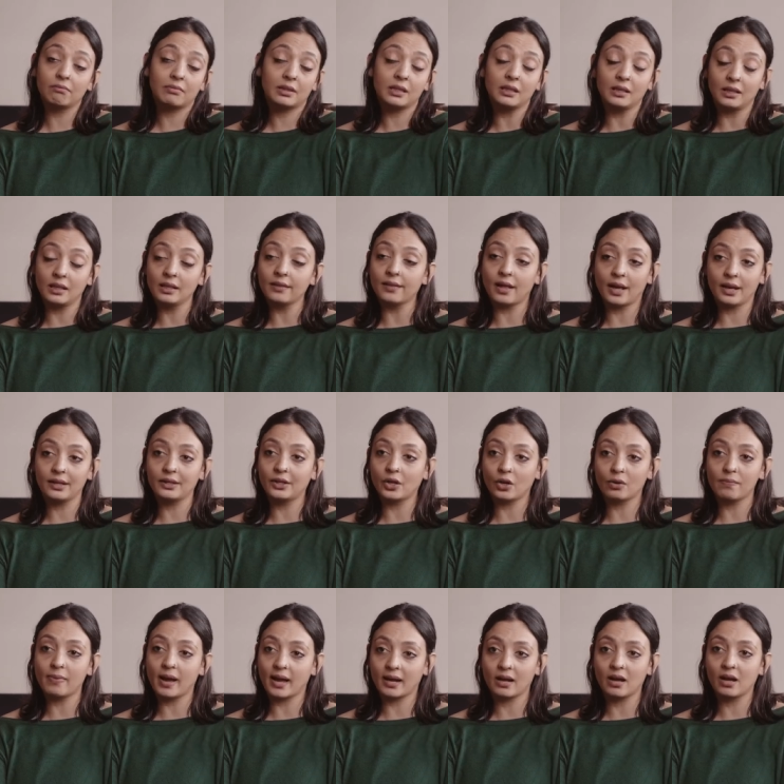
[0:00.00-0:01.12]
thinking that I'd go
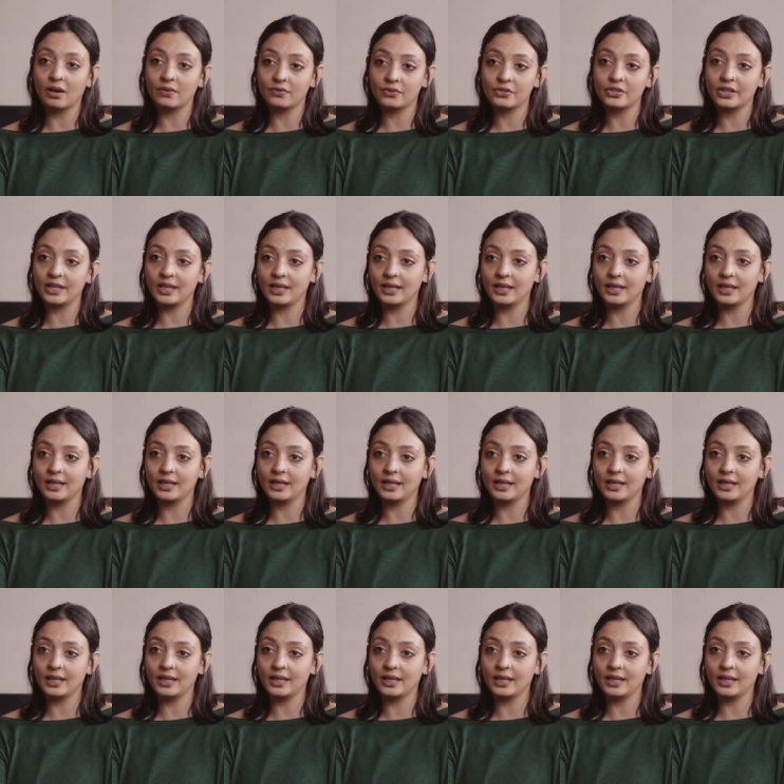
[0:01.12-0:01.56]
back after a